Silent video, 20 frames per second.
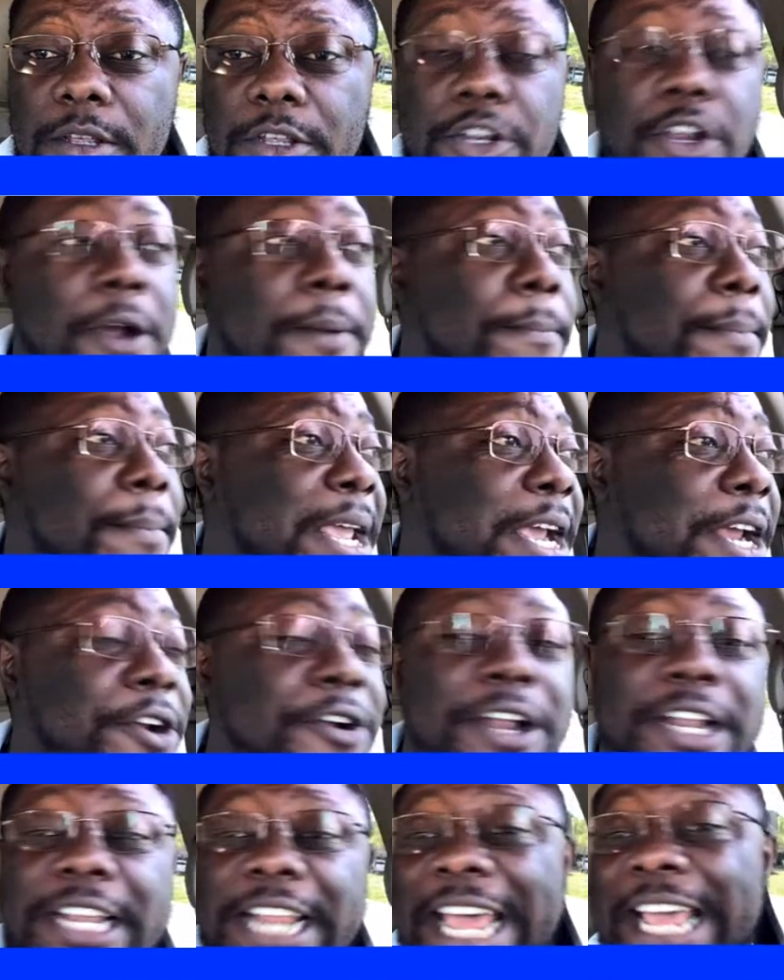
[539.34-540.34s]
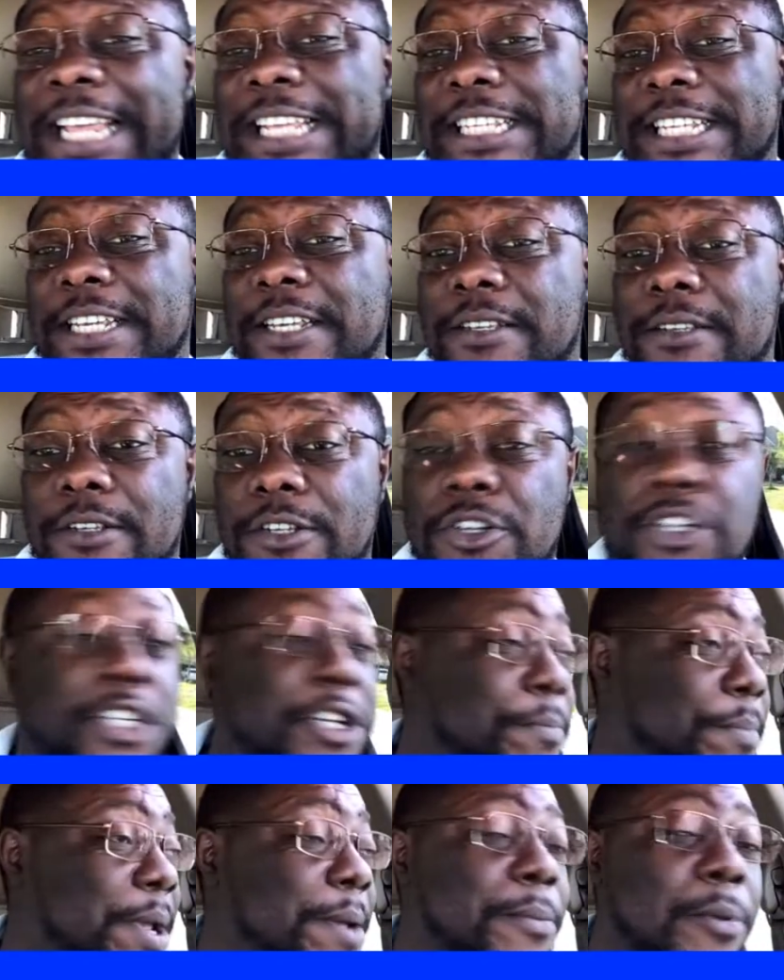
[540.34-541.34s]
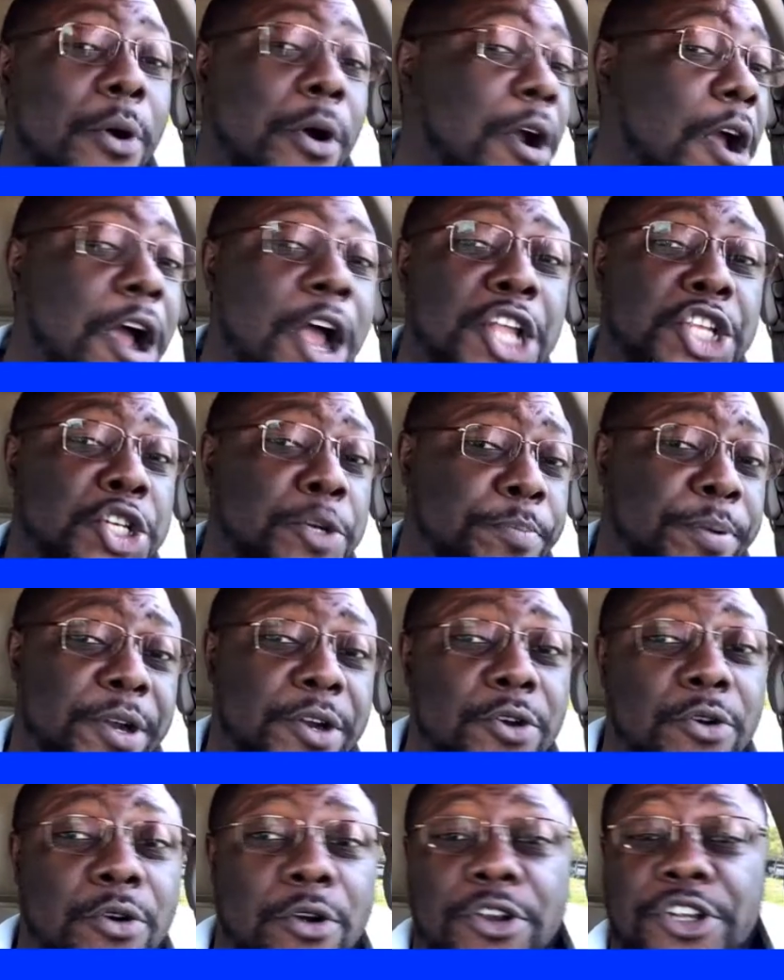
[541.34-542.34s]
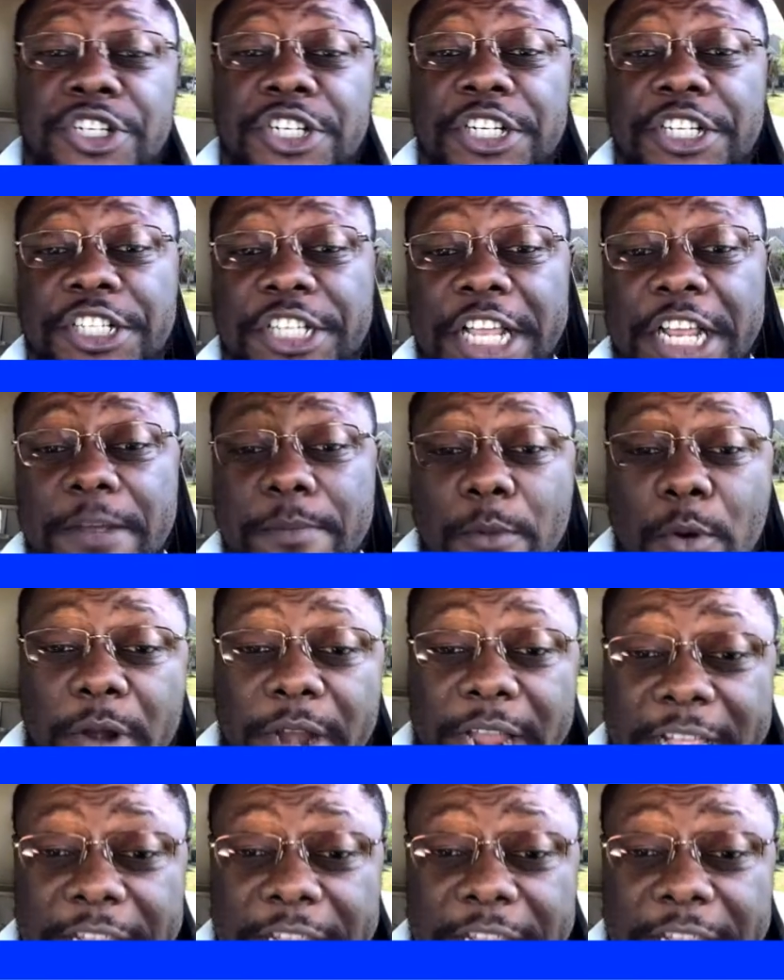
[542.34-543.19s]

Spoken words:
Your men are lazy. You should be more entrepreneur. You should seek more